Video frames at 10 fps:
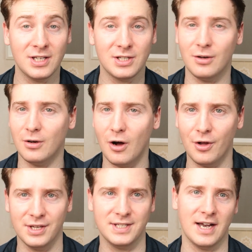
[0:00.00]
this
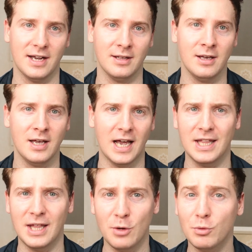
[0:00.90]
on the side,
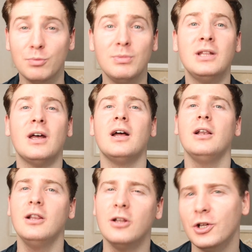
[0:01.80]
and it would mean a
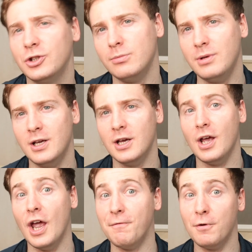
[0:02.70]
lot to me
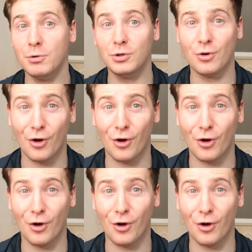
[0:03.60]
if you would